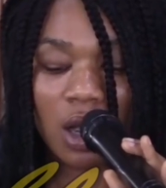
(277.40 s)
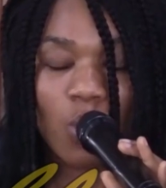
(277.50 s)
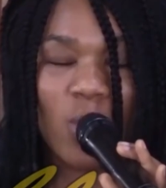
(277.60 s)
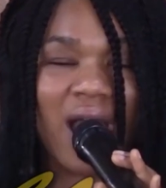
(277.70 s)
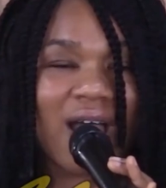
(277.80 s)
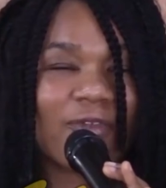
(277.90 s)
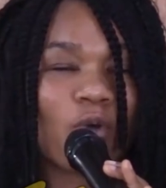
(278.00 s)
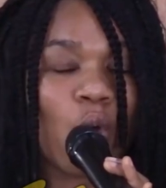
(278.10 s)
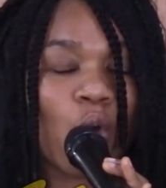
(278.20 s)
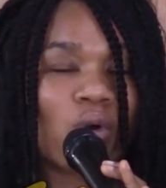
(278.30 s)
we have
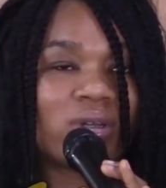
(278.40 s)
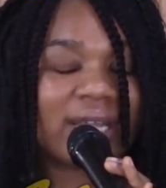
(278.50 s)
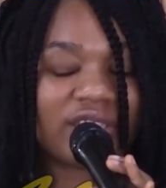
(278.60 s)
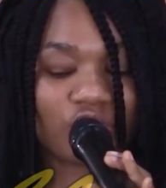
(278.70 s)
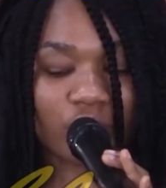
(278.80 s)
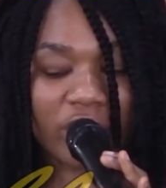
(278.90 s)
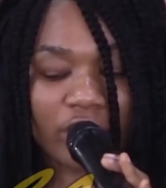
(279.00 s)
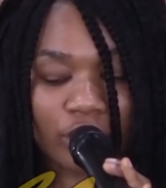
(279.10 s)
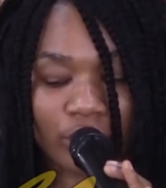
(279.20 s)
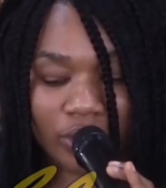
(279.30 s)
for all
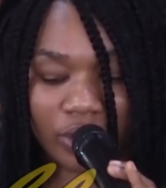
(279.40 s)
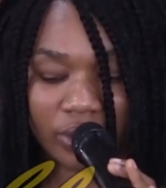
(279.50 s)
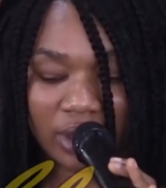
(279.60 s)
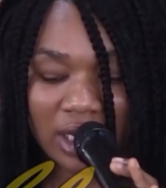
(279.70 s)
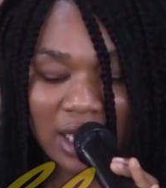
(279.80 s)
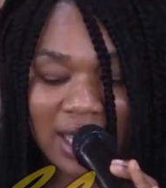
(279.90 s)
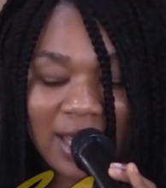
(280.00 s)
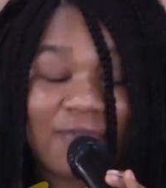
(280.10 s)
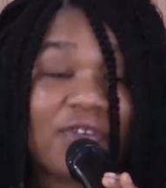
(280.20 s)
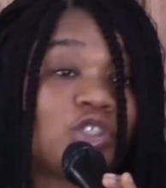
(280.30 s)
Nigerian youths.
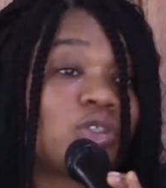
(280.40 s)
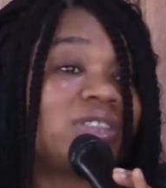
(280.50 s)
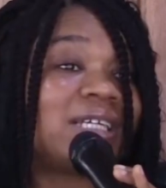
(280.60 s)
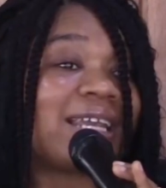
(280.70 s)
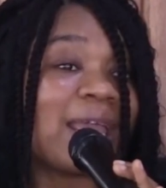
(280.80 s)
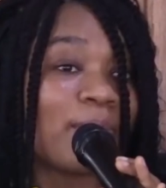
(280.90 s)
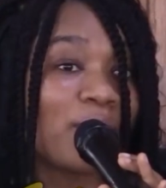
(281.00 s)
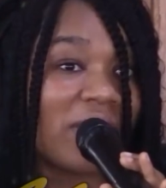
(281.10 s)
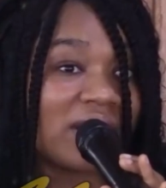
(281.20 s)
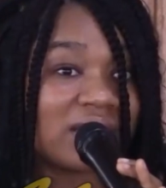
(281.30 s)
A vision that
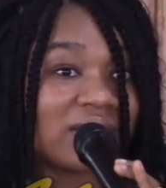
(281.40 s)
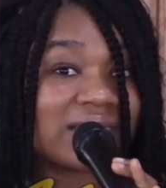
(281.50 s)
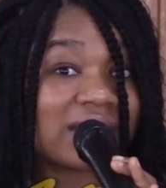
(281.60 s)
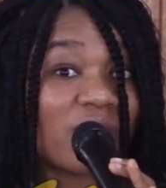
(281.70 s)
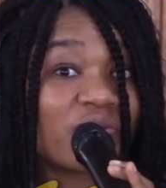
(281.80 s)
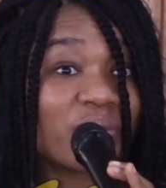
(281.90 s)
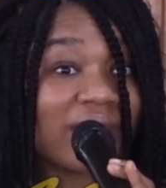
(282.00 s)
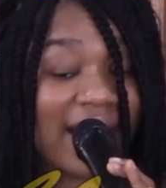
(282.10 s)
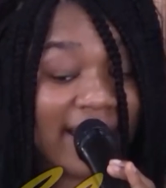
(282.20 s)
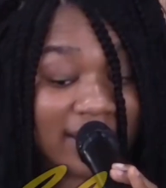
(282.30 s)
embraces
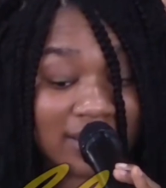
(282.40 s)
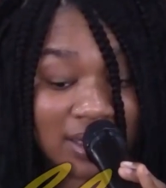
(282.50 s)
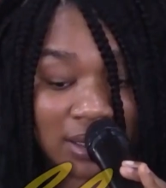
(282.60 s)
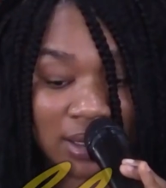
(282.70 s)
self-reliance,